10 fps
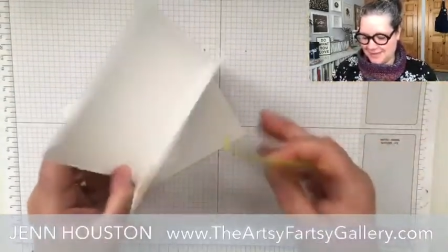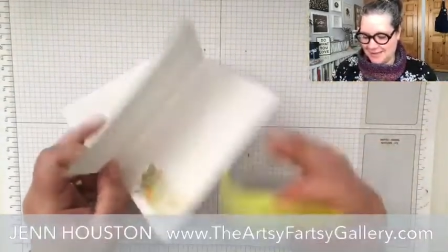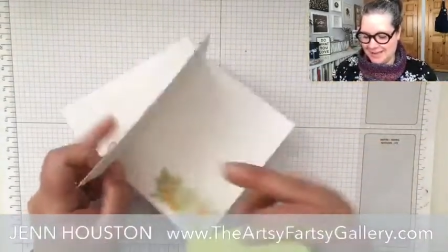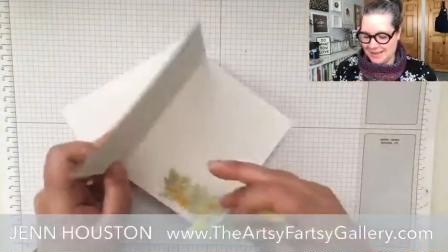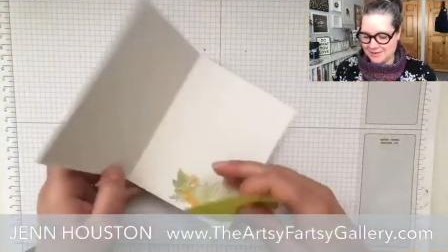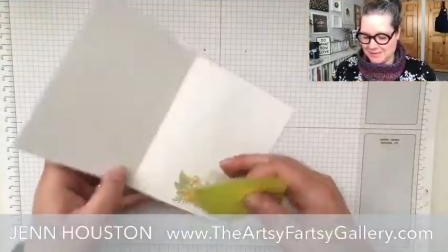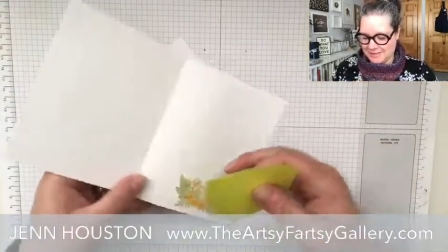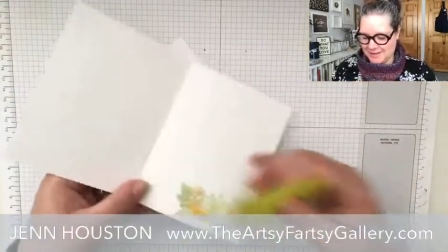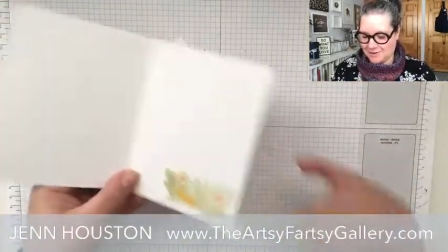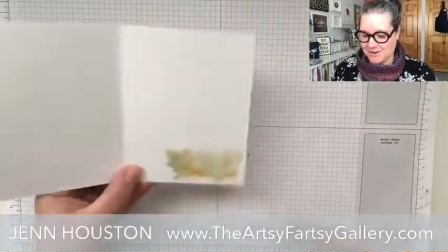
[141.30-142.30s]
like how she
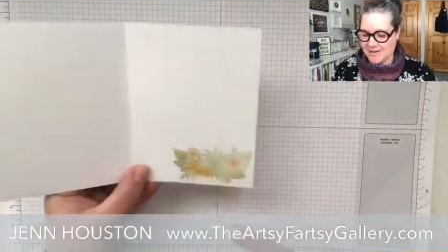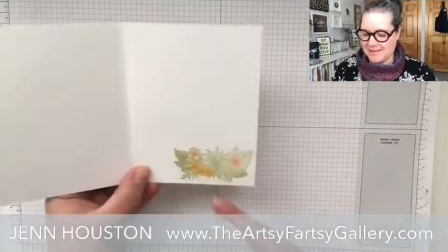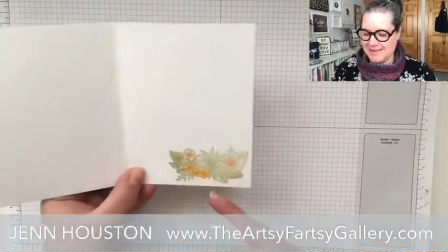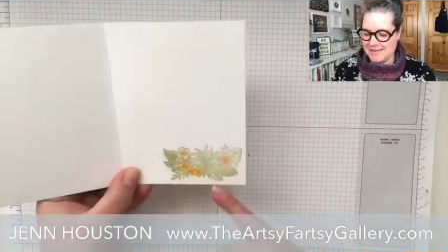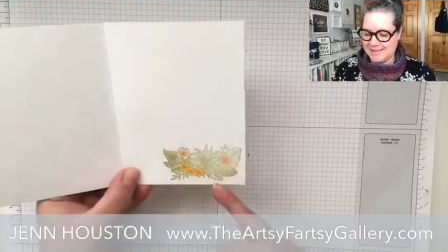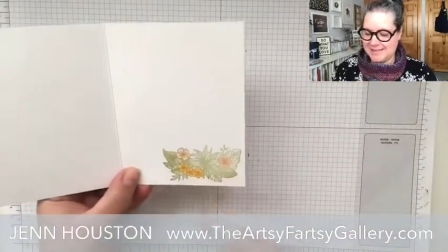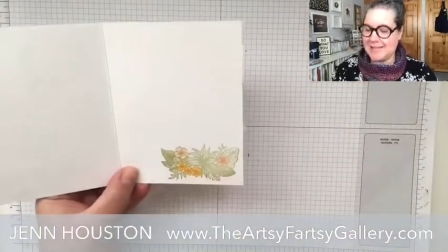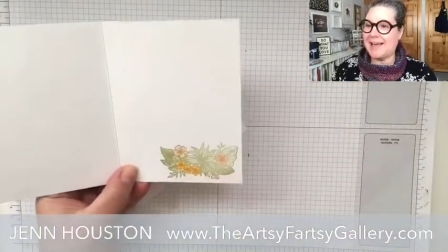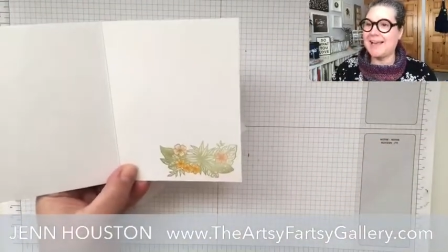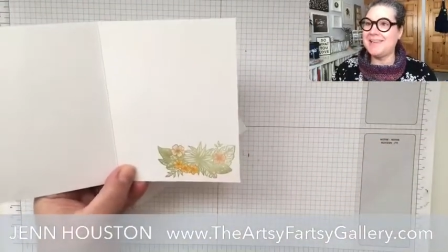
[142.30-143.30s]
decorated the
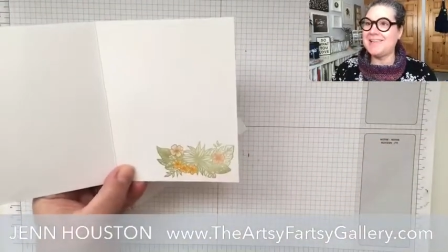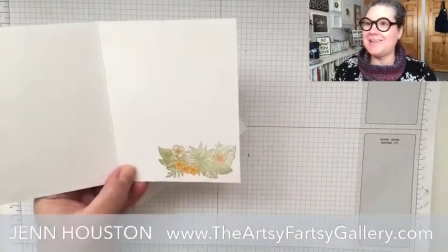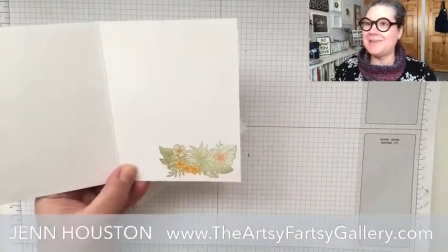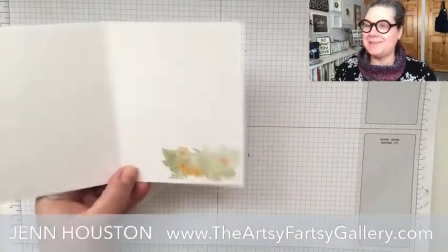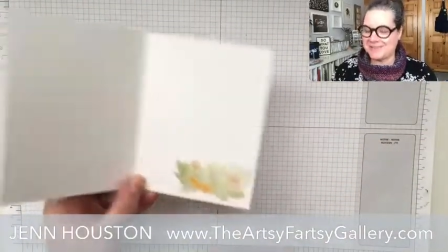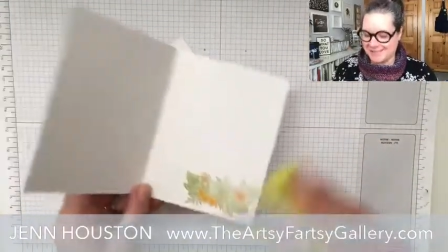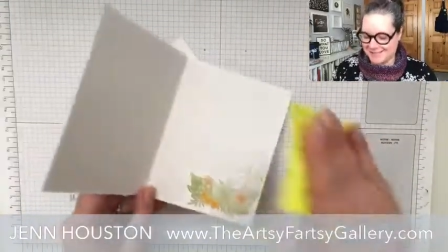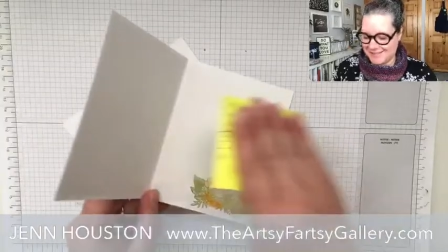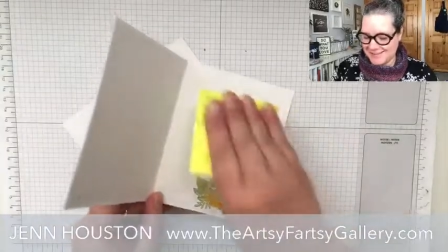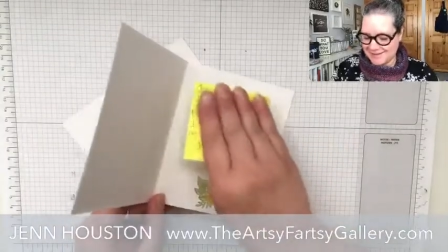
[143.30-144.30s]
inside too.
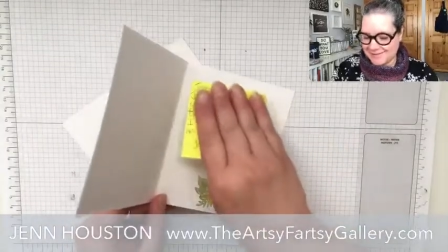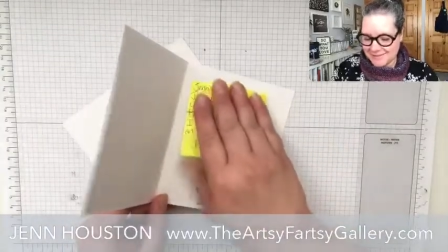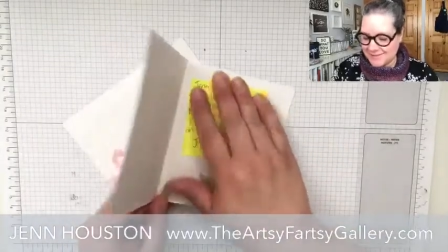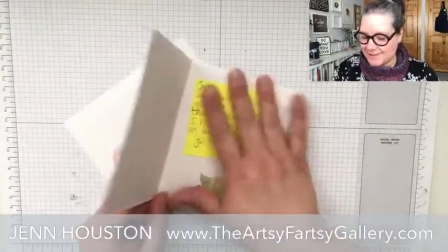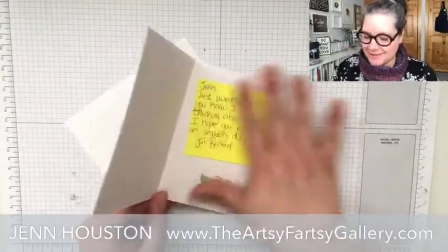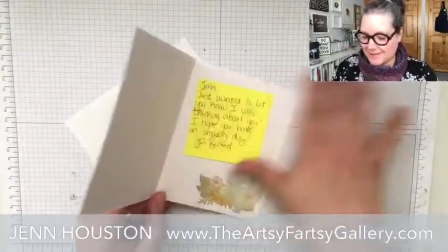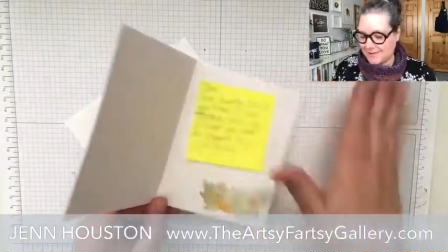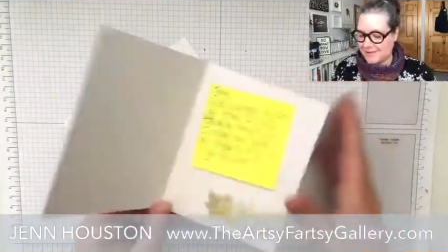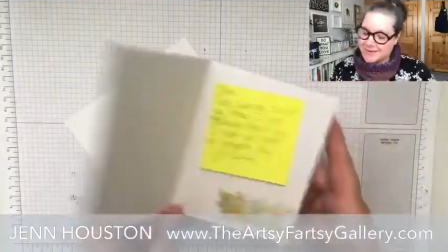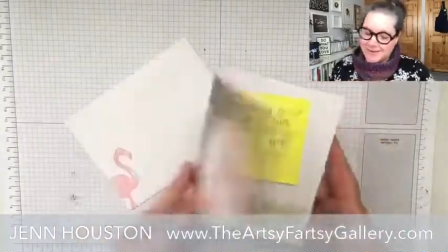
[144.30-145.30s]
Just, you know, a little
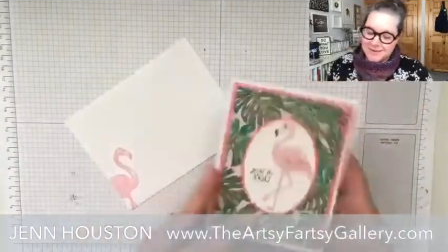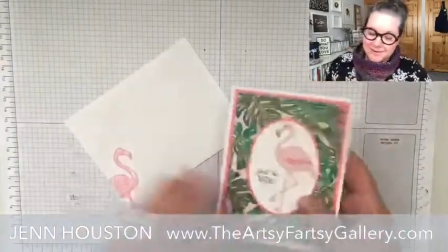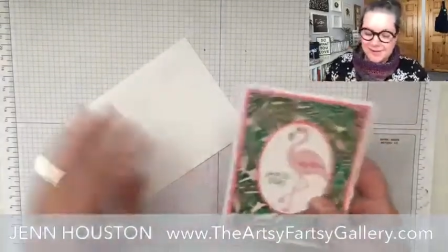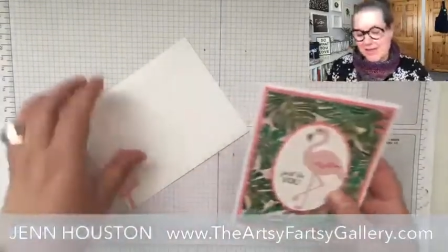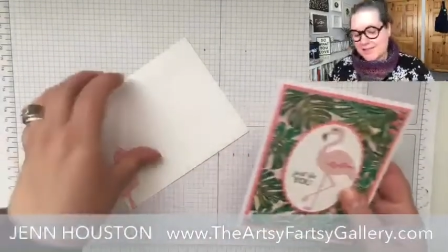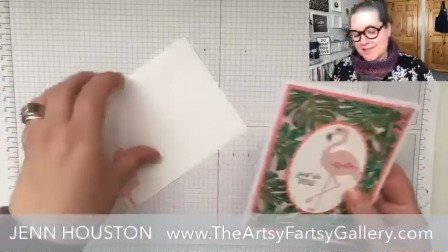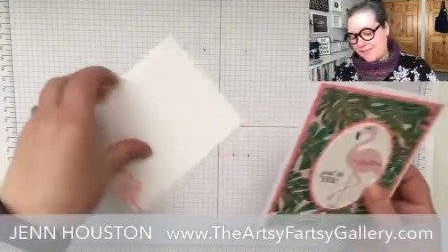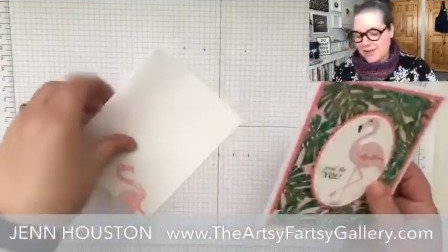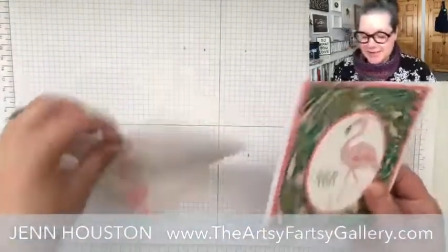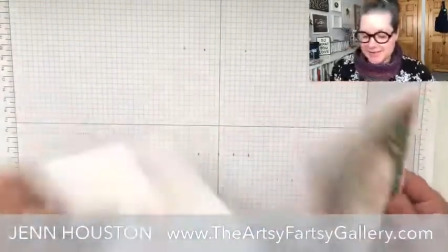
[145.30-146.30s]
fancy
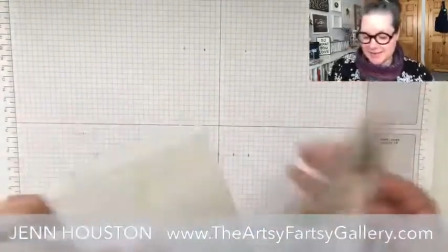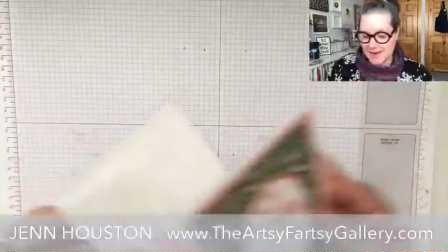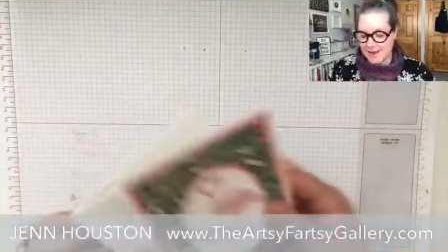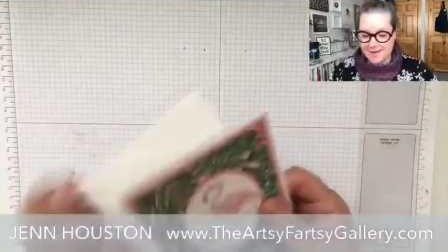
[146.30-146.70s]
fancy.